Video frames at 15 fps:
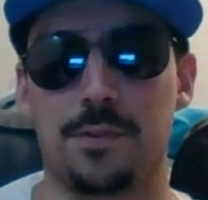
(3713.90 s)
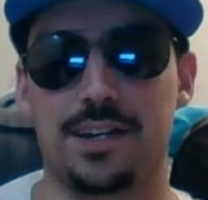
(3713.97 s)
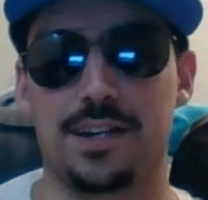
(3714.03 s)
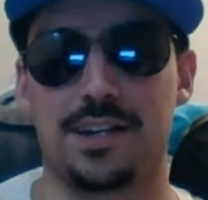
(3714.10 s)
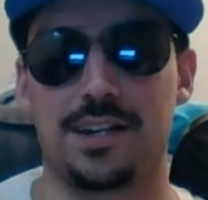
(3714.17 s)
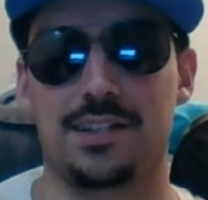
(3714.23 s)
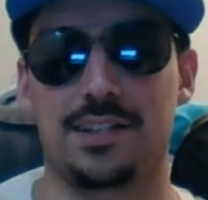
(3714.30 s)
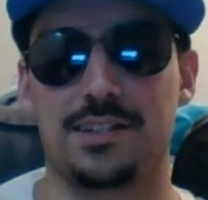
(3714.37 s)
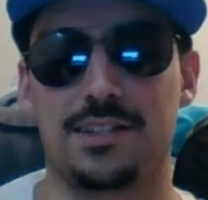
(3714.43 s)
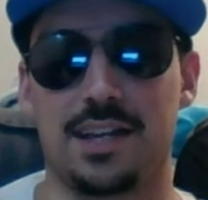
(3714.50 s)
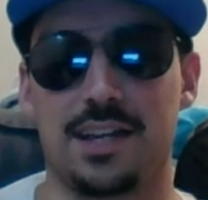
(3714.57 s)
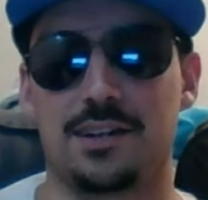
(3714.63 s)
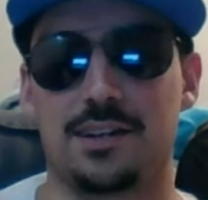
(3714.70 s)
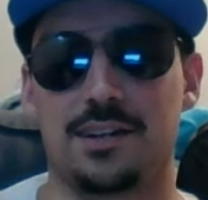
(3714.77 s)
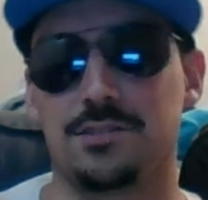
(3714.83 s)
cut it
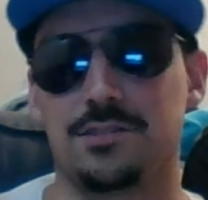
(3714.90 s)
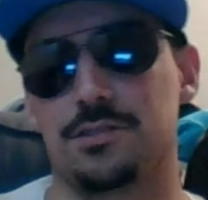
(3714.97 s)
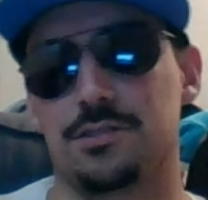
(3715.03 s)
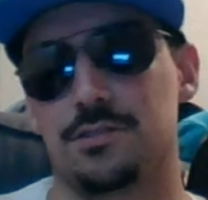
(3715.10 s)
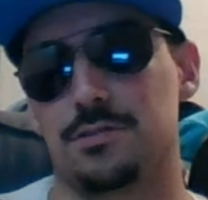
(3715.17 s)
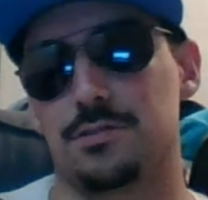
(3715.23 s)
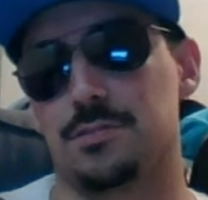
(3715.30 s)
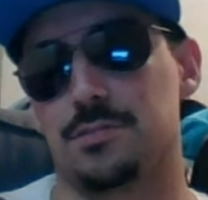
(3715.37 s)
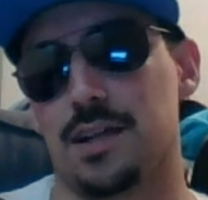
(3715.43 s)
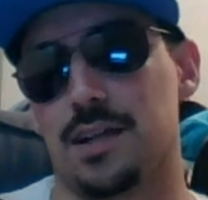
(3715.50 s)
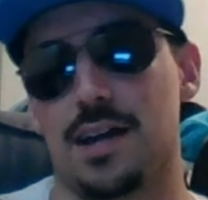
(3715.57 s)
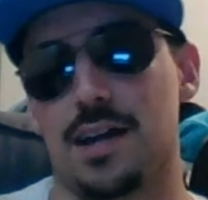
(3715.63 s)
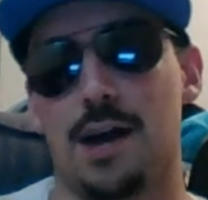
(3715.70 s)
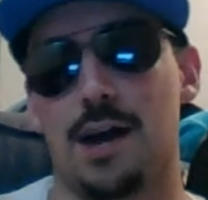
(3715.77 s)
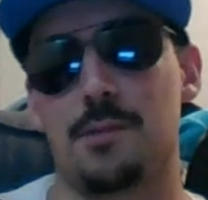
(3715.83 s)
down to my
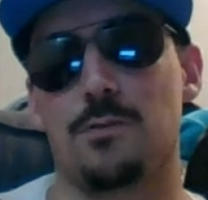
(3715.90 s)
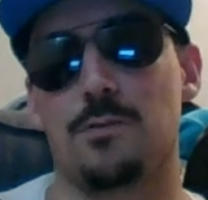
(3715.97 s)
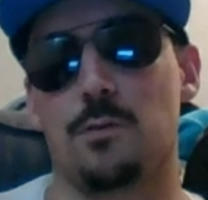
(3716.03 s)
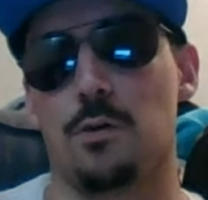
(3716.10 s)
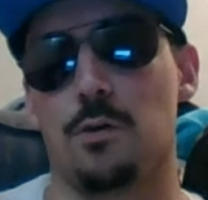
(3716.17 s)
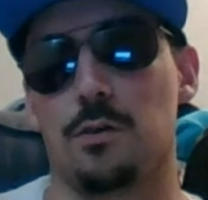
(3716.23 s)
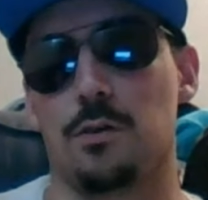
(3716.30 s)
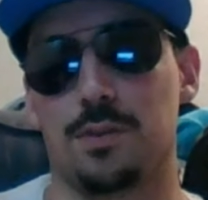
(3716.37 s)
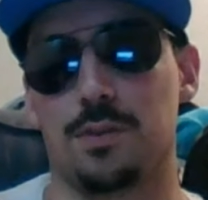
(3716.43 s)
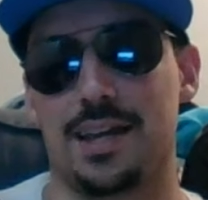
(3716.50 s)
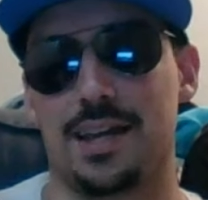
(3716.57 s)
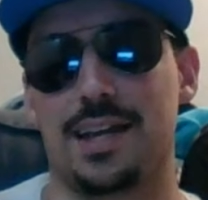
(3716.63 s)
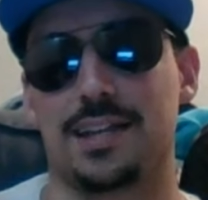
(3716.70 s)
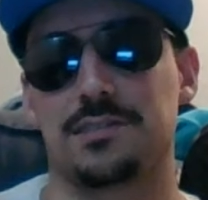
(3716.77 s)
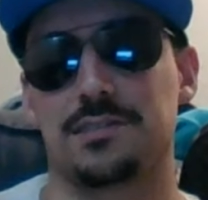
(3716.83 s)
top 4
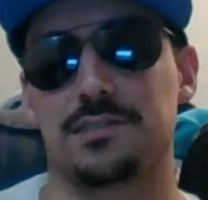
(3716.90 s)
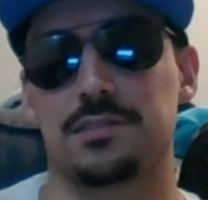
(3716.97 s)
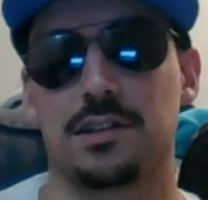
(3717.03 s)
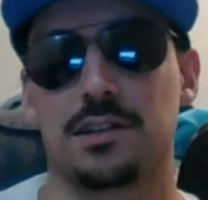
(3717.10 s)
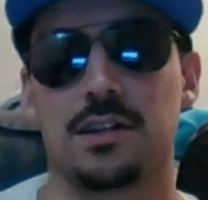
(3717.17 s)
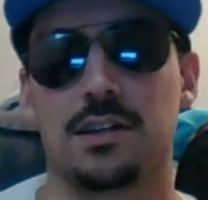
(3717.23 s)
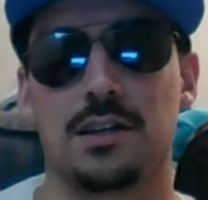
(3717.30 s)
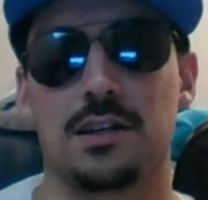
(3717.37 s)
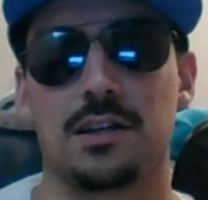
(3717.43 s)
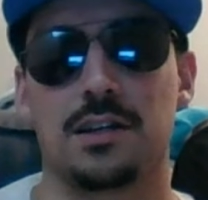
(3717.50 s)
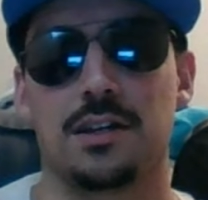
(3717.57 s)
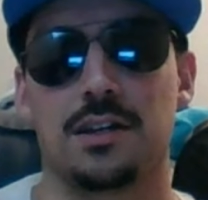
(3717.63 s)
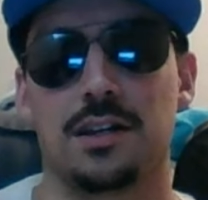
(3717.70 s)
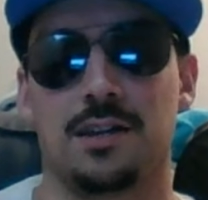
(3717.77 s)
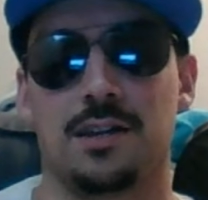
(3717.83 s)
plays,
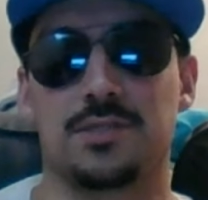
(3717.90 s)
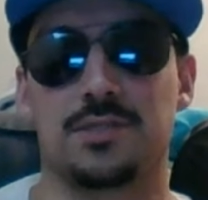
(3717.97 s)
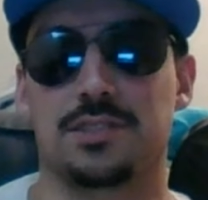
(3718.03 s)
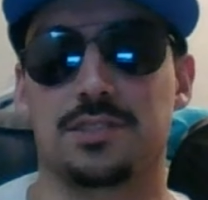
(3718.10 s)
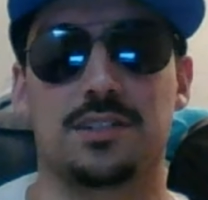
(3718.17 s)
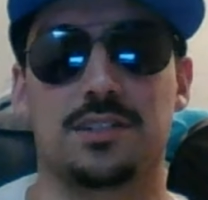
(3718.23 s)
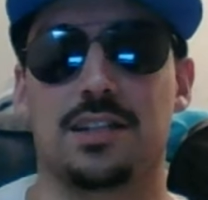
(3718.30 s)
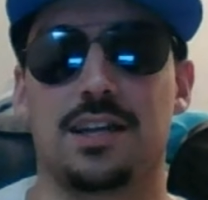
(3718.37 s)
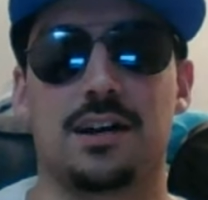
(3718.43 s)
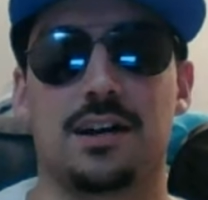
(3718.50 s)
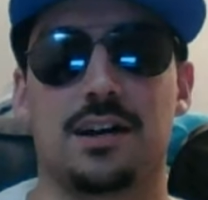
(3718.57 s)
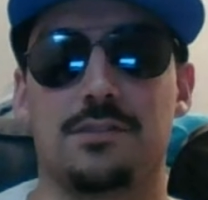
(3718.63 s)
and I'm just gonna lay off